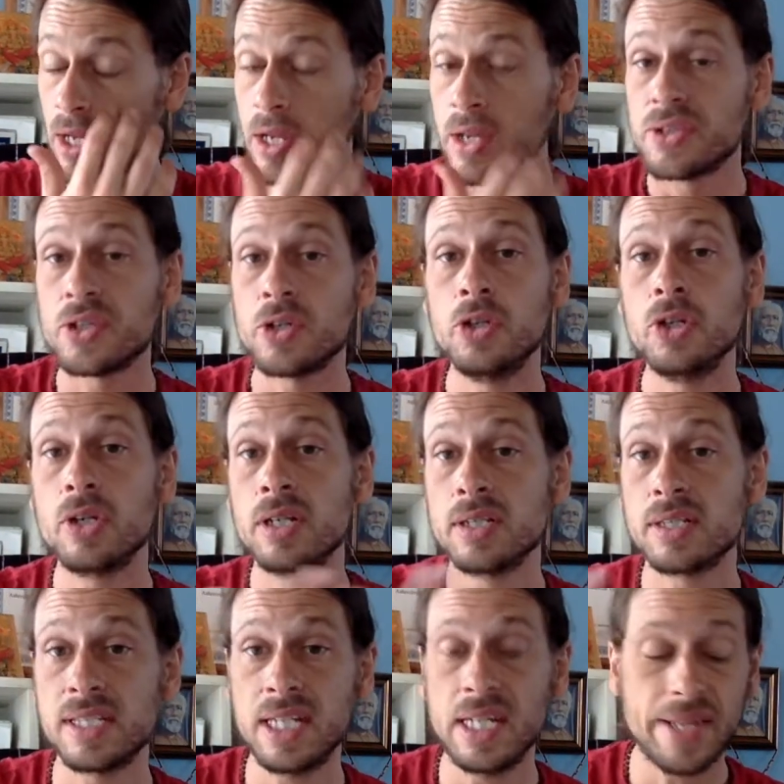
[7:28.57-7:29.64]
So you can
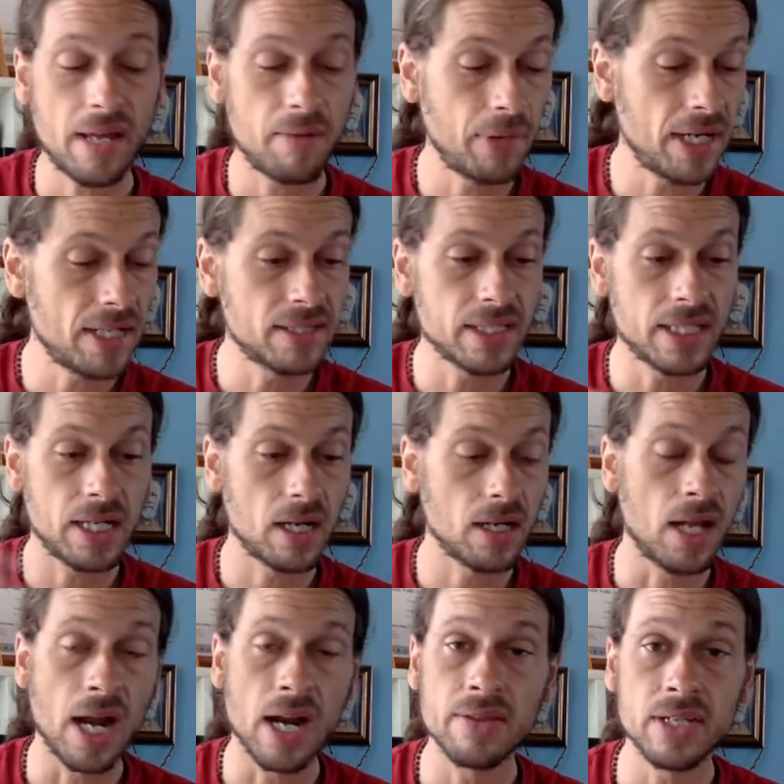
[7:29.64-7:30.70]
see that basically a
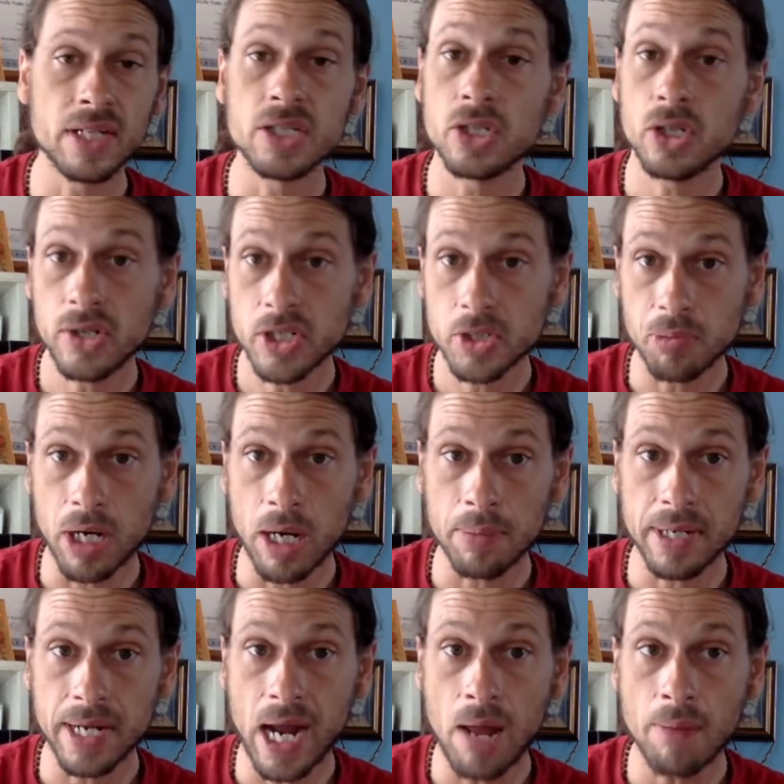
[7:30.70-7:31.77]
lot of these shootings probably
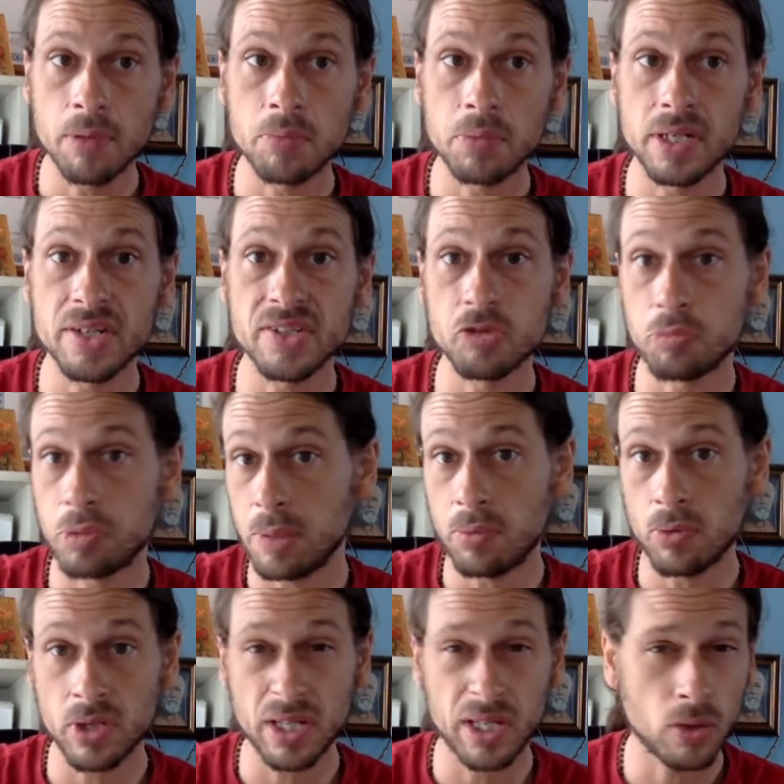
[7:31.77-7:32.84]
happened because of people
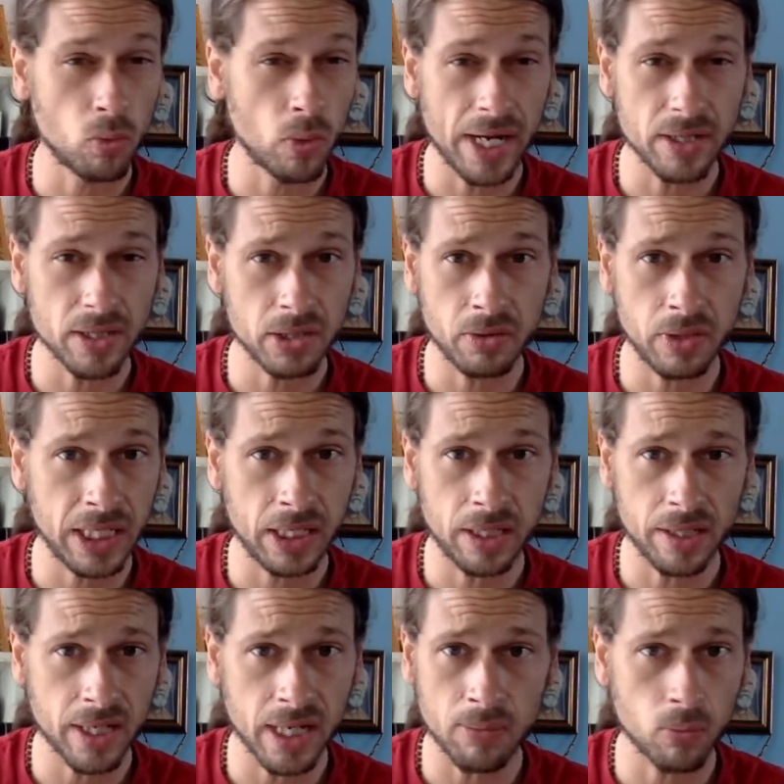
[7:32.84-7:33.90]
getting way too
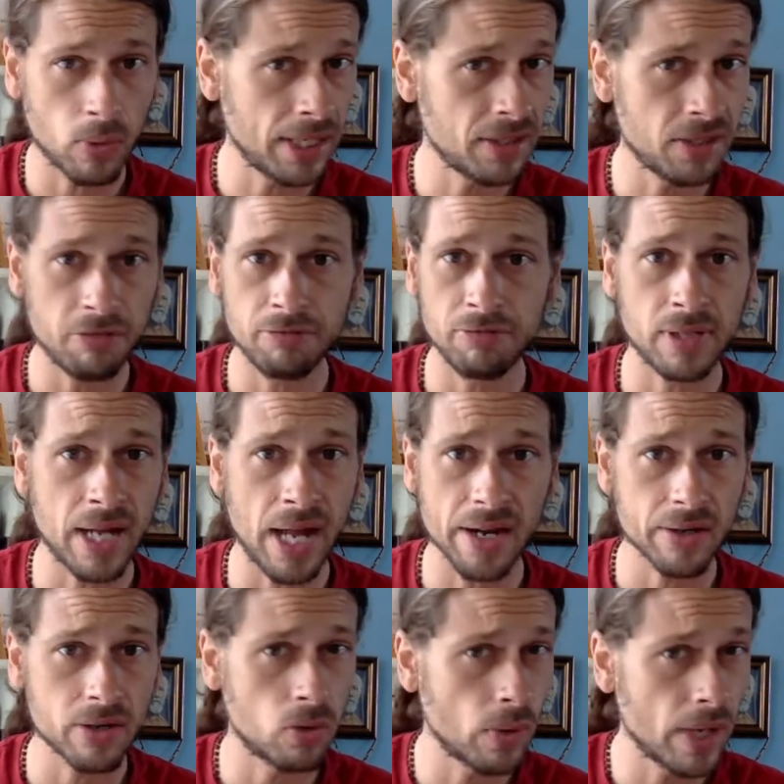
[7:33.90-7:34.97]
heated up, way too
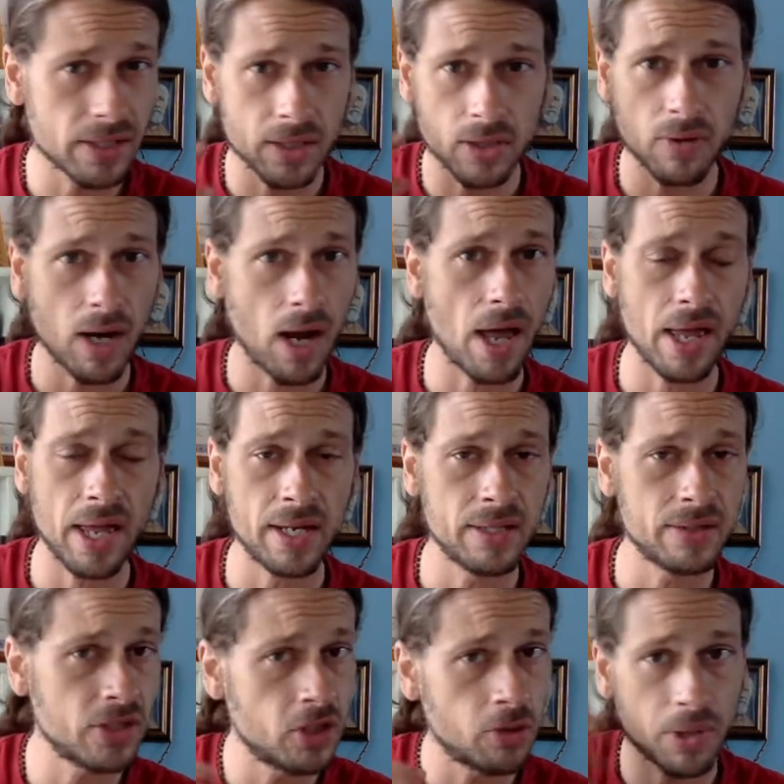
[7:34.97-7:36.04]
fanatical, way too hot-headed,
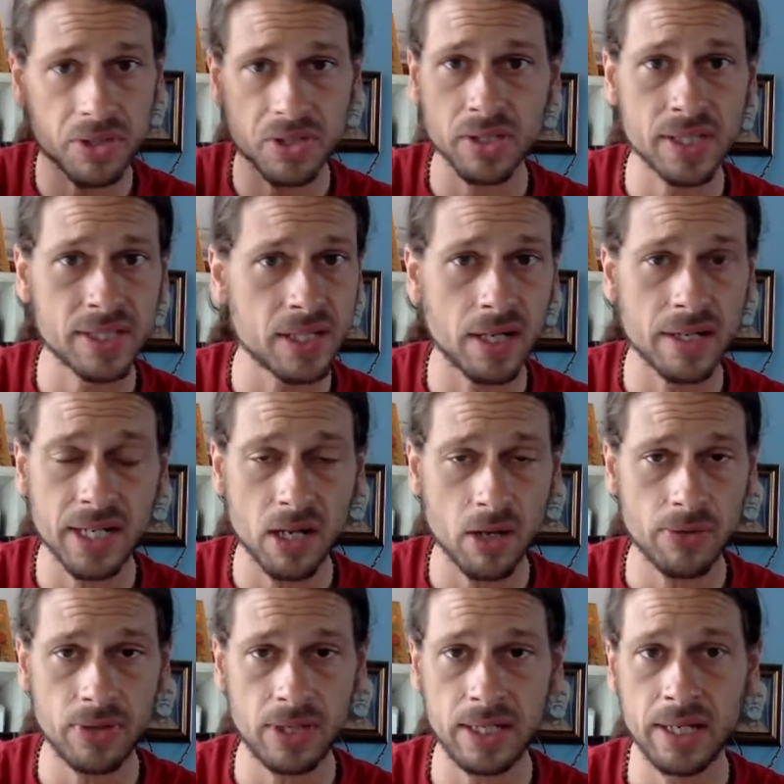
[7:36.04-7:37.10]
too much of this
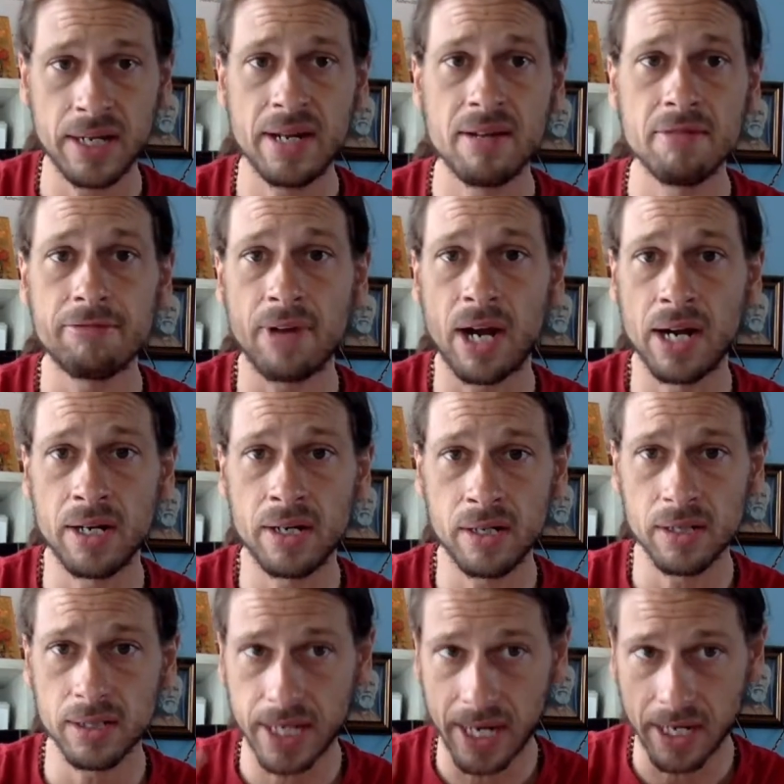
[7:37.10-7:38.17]
unhealthy
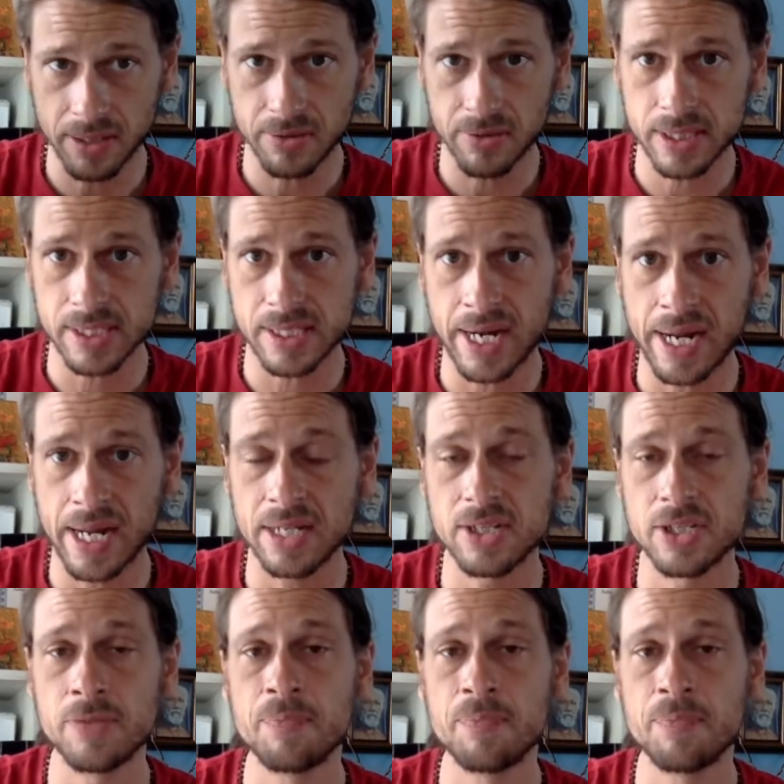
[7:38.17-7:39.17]
fire, Ketu and Sag,